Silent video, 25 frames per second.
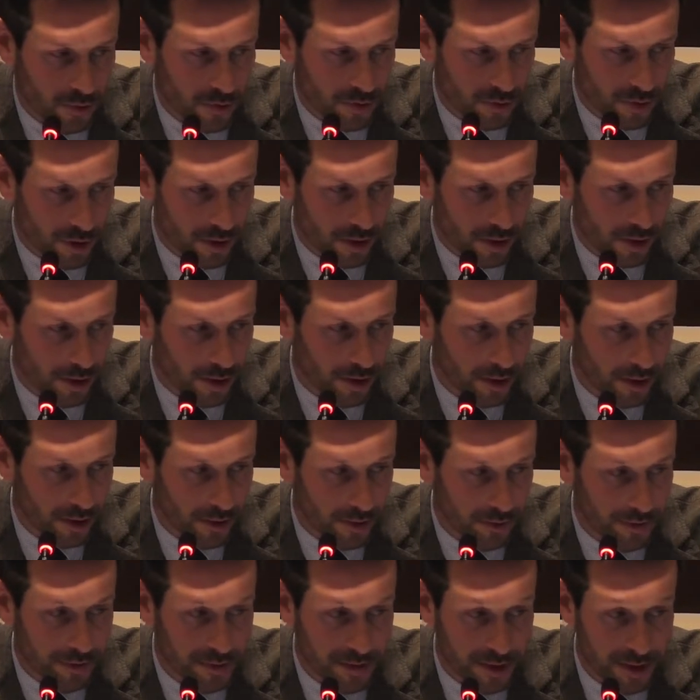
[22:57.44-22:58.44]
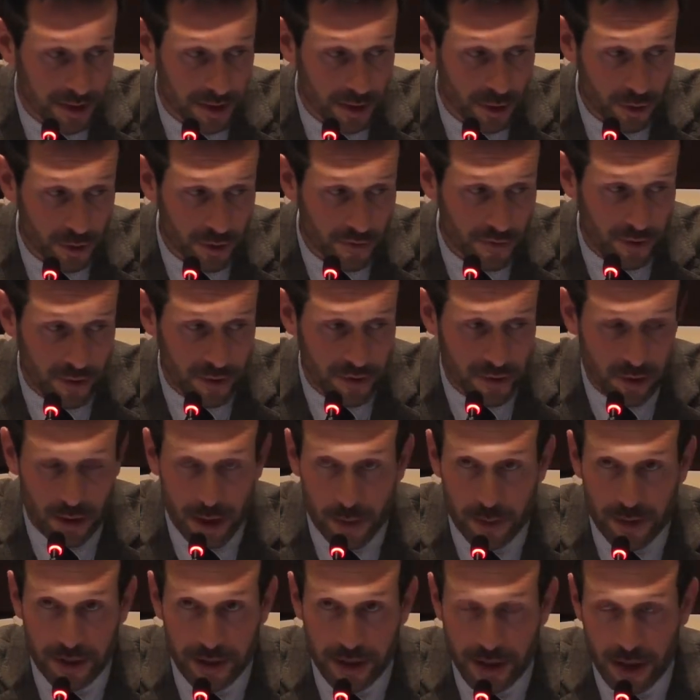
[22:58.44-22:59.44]
the universal
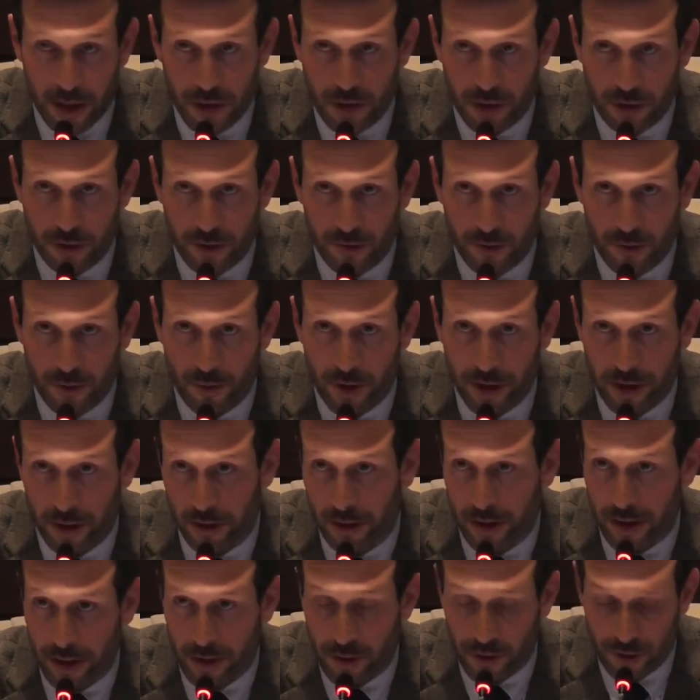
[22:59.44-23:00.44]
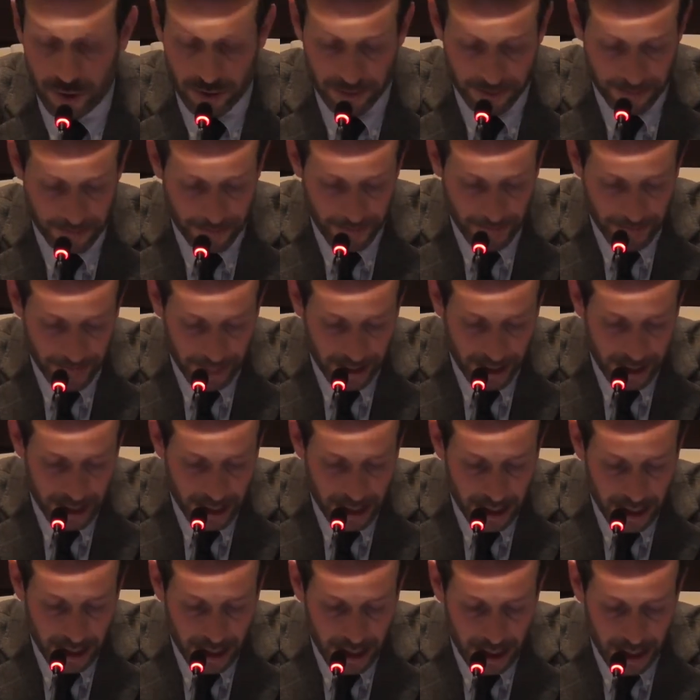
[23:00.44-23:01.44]
application of the regulation.
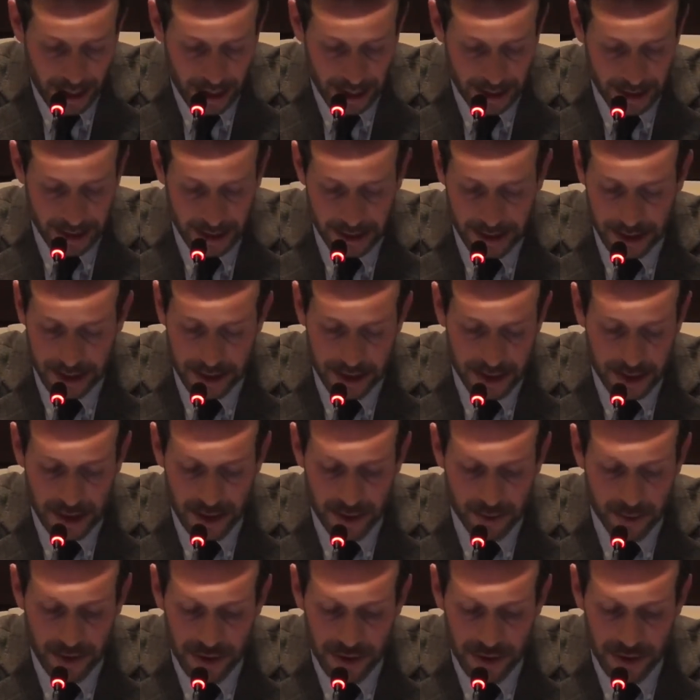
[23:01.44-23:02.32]
And this is